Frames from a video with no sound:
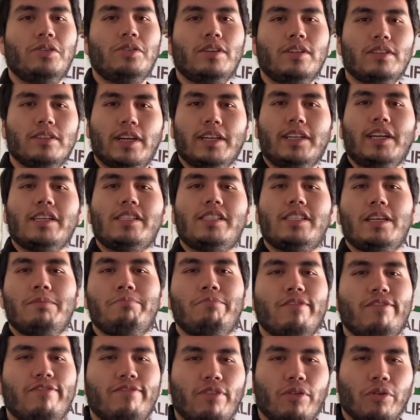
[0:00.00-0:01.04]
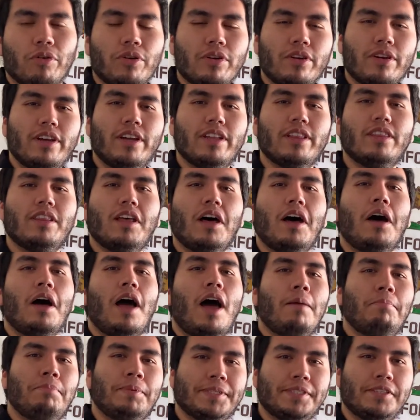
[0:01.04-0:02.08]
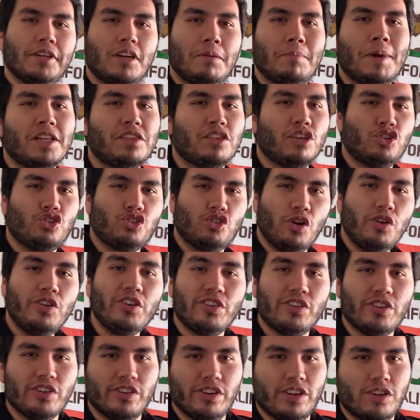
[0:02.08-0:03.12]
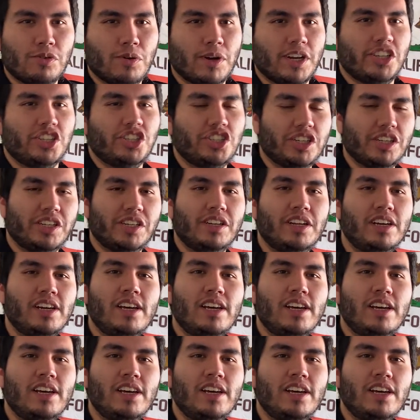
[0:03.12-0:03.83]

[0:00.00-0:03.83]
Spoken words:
like I said before in the episode about the Schrödinger equation,